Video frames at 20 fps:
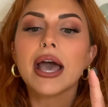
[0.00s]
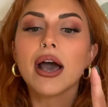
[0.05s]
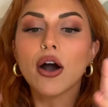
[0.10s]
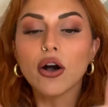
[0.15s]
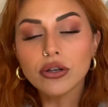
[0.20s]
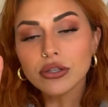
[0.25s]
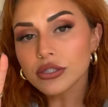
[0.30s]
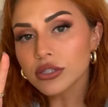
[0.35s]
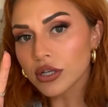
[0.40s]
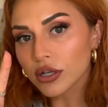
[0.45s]

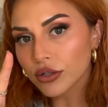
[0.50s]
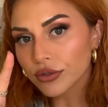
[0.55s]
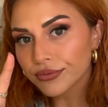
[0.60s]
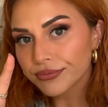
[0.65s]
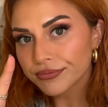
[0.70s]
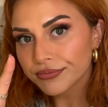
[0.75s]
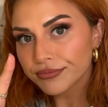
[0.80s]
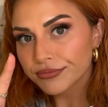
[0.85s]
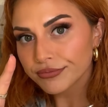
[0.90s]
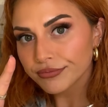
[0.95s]
Also,
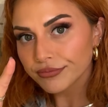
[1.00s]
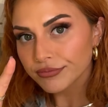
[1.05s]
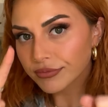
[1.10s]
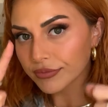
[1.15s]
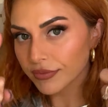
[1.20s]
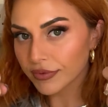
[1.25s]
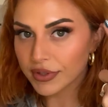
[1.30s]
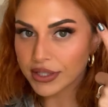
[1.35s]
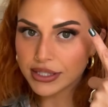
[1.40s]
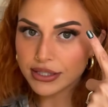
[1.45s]

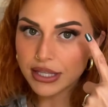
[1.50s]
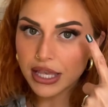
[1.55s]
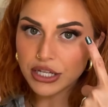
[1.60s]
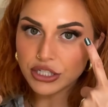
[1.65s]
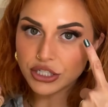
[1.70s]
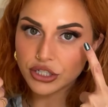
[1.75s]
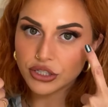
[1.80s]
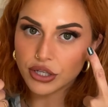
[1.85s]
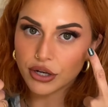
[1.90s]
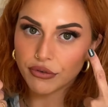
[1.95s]
these
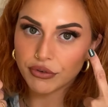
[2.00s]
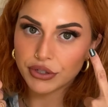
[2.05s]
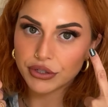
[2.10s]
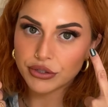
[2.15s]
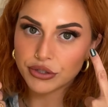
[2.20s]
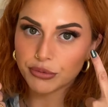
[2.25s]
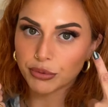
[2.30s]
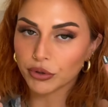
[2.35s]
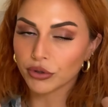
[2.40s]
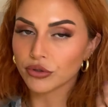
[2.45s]
lashes are
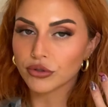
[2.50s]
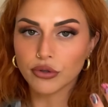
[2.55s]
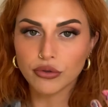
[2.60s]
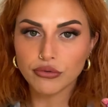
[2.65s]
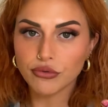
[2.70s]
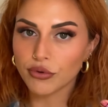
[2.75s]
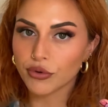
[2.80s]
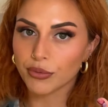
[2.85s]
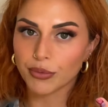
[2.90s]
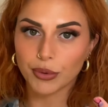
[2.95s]
reusable. Don't
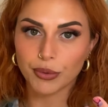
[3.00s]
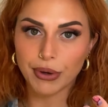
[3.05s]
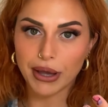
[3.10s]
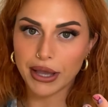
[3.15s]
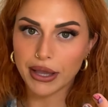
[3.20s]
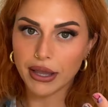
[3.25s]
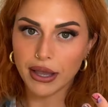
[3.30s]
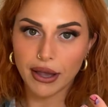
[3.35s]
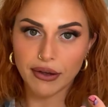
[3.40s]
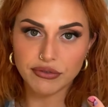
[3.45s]
throw them
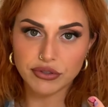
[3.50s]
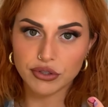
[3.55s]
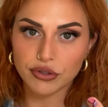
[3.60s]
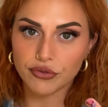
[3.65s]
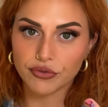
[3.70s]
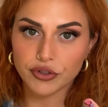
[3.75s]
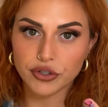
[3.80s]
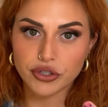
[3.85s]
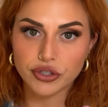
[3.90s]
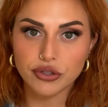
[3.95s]
away after the
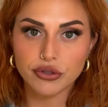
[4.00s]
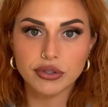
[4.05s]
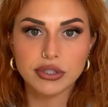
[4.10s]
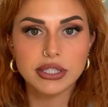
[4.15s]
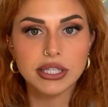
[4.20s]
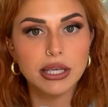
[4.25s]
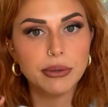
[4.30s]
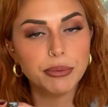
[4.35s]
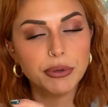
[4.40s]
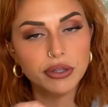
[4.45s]
first use.
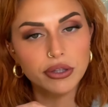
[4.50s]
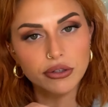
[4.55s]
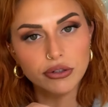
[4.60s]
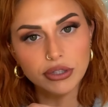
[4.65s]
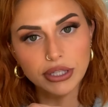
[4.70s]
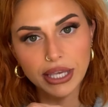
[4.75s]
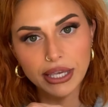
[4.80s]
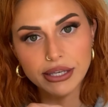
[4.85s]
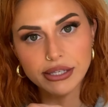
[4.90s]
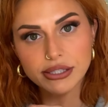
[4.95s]
Keep your little
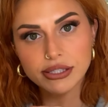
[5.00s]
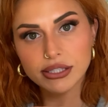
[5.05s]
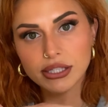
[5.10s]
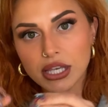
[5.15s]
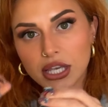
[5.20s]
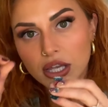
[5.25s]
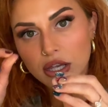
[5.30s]
case.